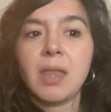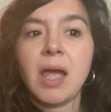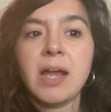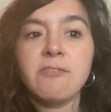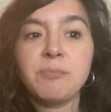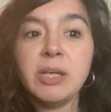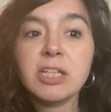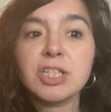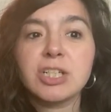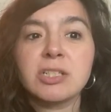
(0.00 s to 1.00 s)
I have
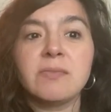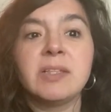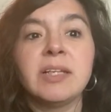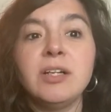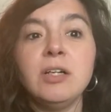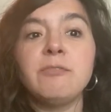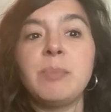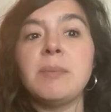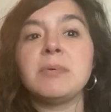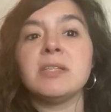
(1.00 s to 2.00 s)
pictures of a litter of
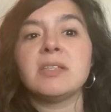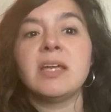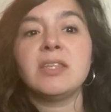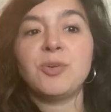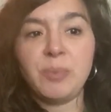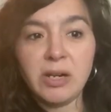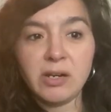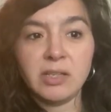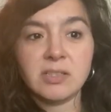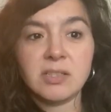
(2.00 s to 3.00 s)
puppies and their
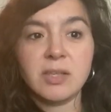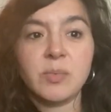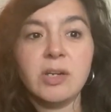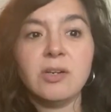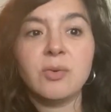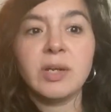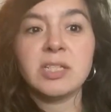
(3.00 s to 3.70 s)
parents that we are going